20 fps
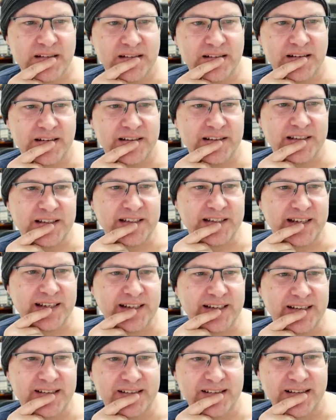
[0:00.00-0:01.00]
Oh yeah,
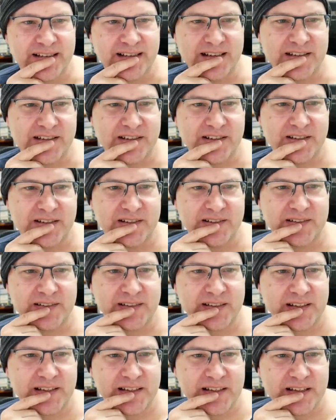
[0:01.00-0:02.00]
Dana. Uh, so
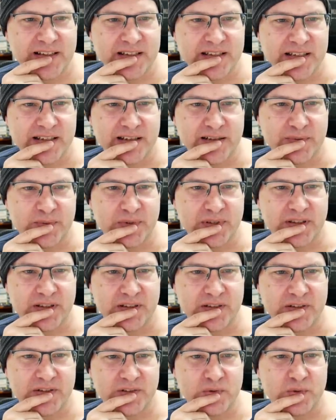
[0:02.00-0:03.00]
started with
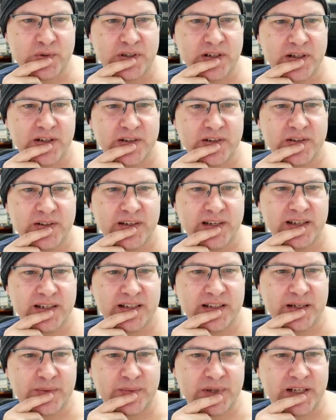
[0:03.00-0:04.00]
the usual cone,
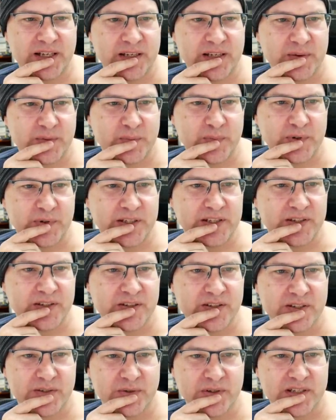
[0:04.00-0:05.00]
ended up getting pretty
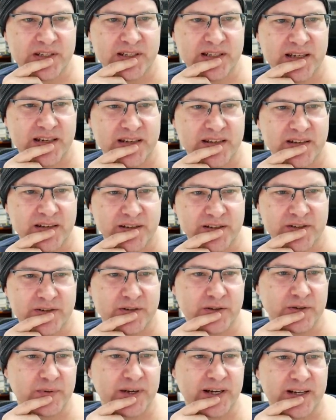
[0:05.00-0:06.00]
used to a stand uh,
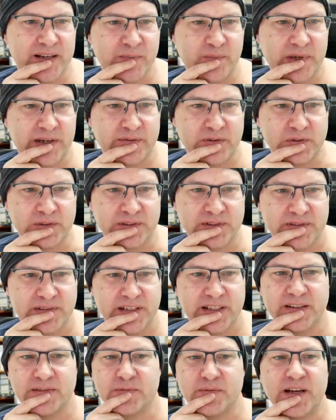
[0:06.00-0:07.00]
to a round beveled.
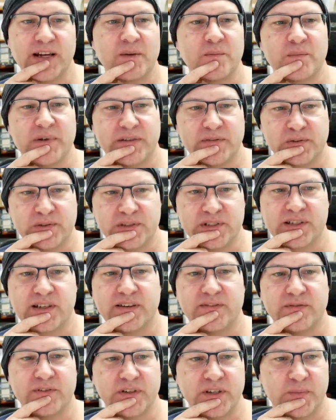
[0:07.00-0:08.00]
Yeah, round bevels
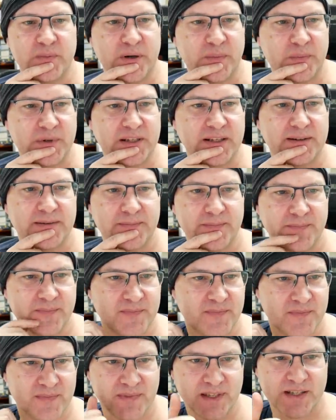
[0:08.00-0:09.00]
are very popular.
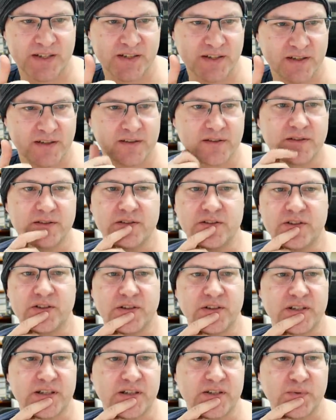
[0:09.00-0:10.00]
That's a good
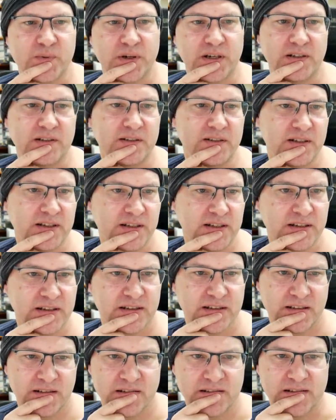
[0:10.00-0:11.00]
choice as well.
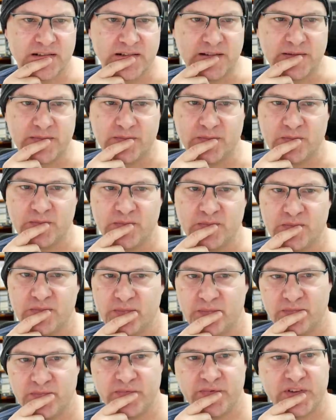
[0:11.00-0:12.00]
Um,
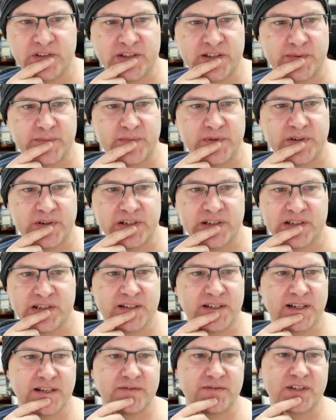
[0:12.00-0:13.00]
for some
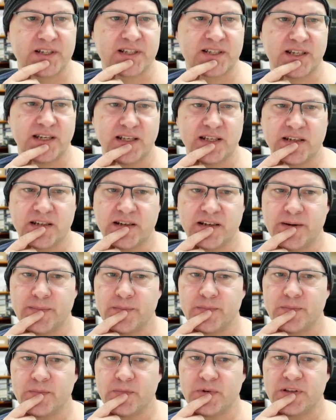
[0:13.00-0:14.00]
reason, I've just ended
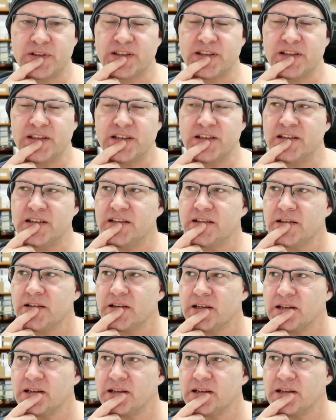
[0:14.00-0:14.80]
up with the